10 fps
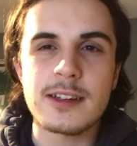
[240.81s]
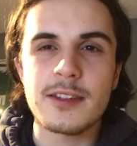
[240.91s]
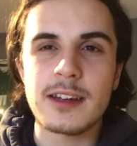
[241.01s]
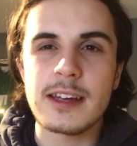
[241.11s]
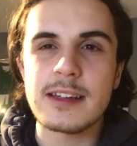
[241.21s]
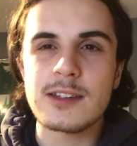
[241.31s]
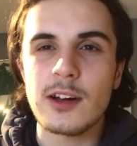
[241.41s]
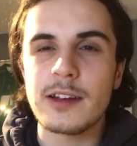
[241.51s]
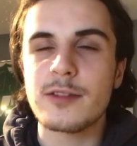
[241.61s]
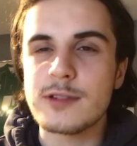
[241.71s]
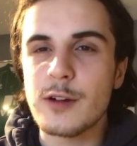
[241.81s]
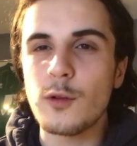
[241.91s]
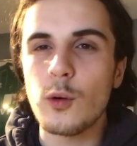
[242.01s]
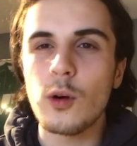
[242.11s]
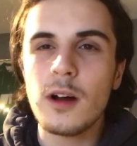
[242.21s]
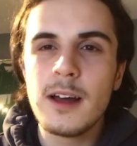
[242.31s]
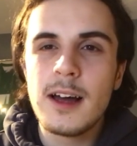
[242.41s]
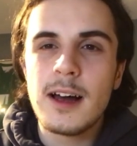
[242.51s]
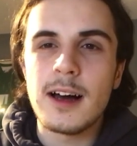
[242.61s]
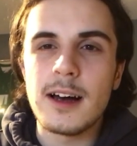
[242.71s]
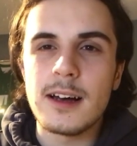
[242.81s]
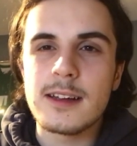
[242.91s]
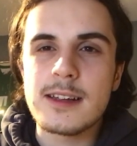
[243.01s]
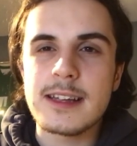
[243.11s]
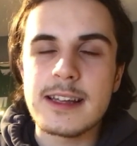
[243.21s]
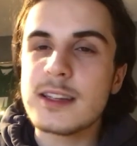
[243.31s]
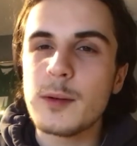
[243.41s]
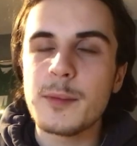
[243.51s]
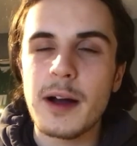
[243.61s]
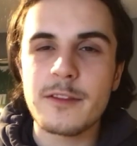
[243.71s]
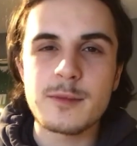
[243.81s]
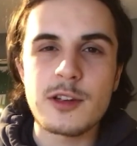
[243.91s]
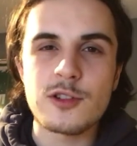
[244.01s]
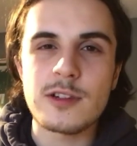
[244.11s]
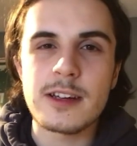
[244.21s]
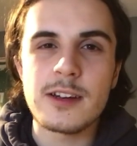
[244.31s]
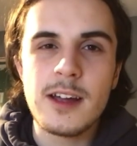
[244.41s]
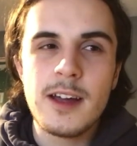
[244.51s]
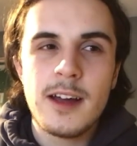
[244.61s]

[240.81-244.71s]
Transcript: I think he started 3 or 4 since coming back from injury, and